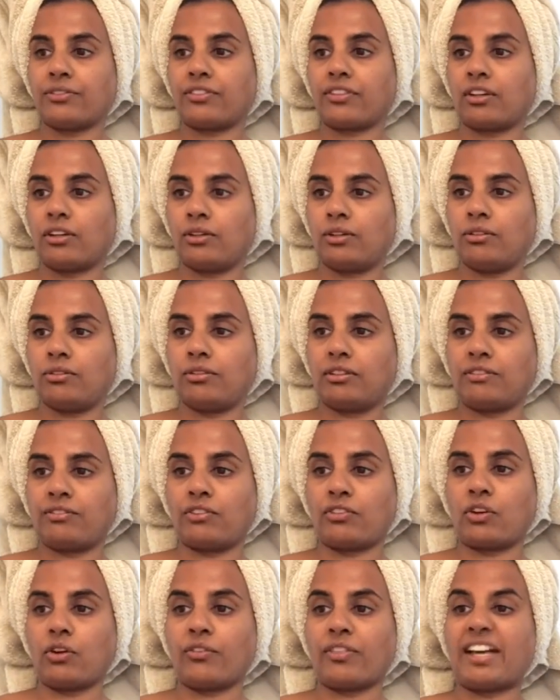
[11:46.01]
So if
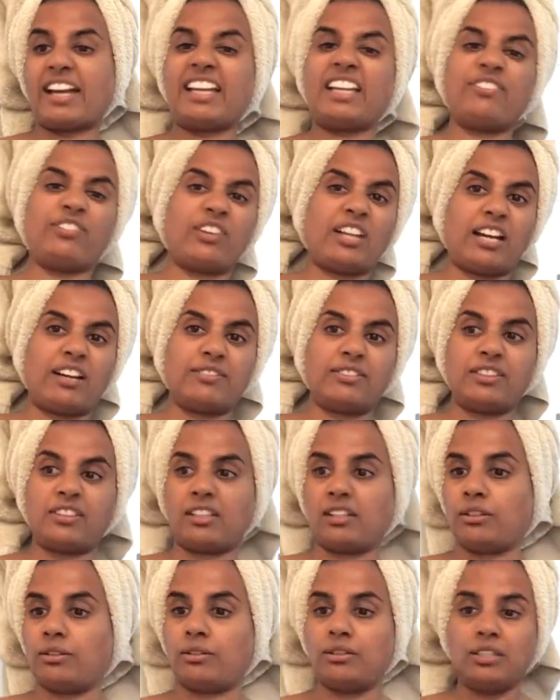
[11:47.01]
you've got that, if you haven't
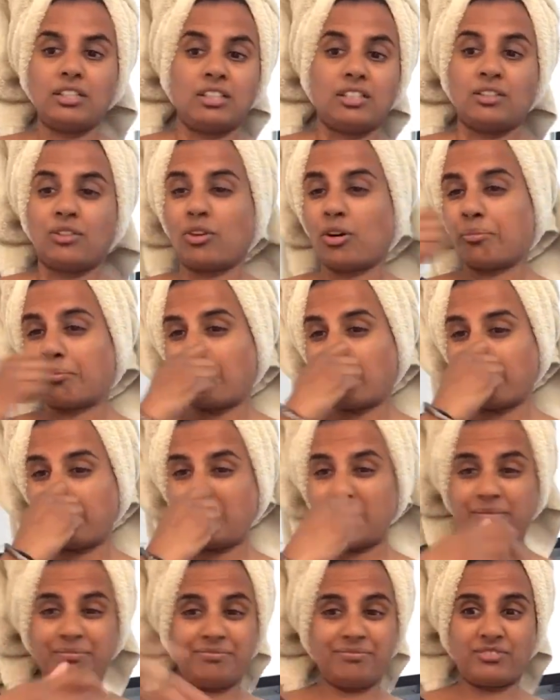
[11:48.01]
though, not a
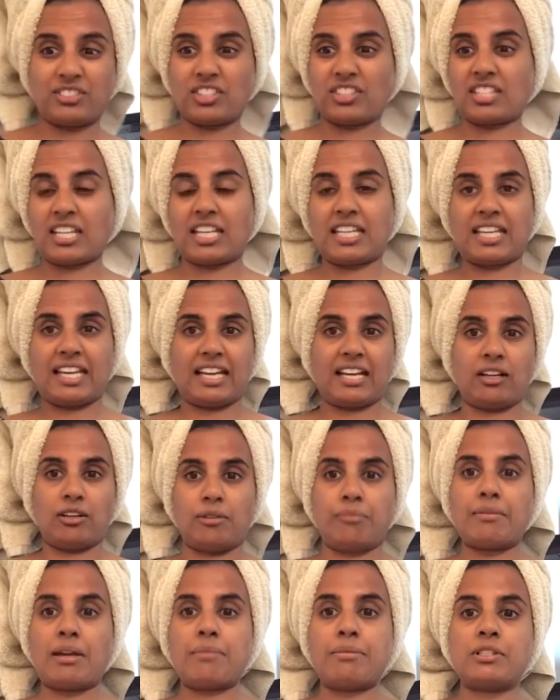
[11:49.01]
problem, just take it out
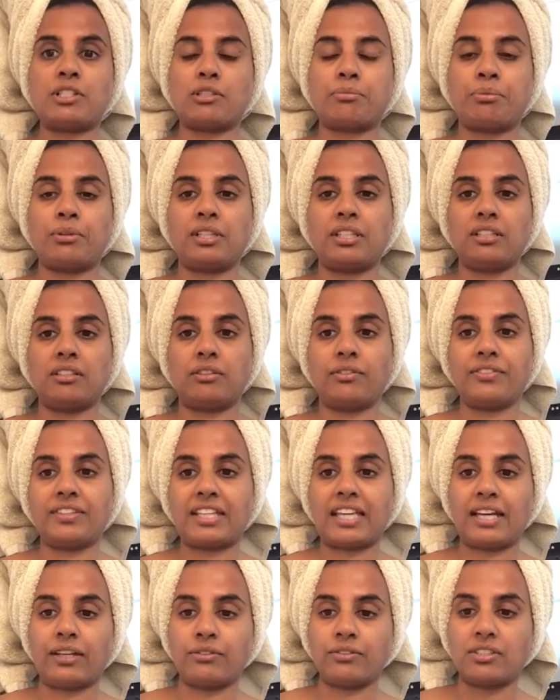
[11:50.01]
and maybe just put it on the
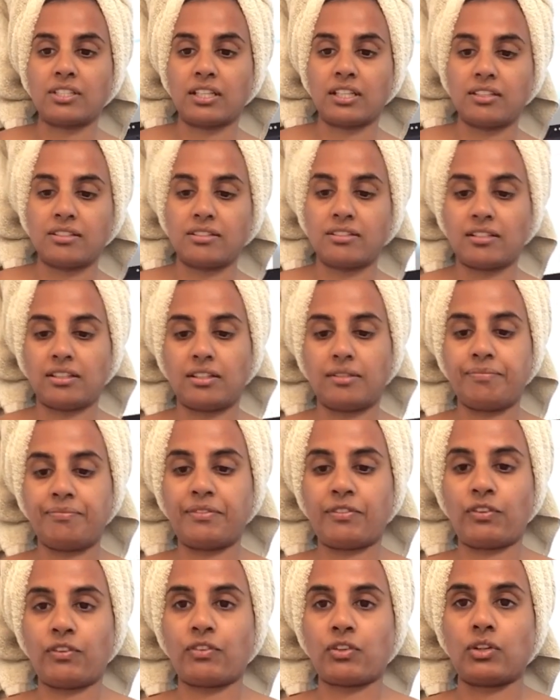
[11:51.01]
counter.
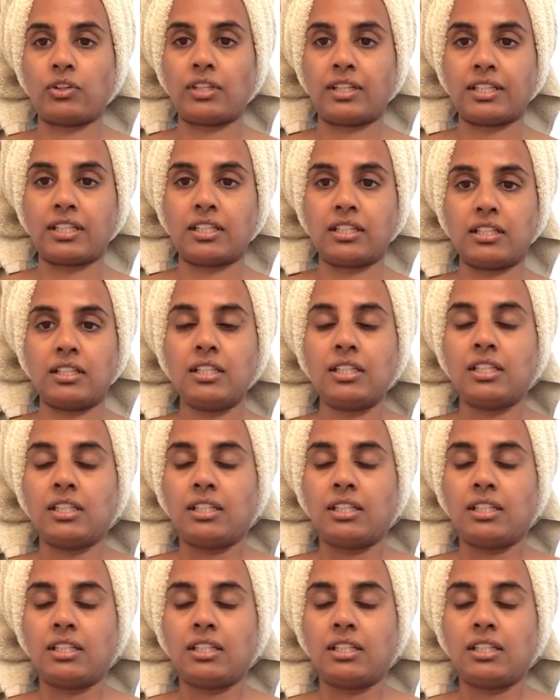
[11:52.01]
If you've got like a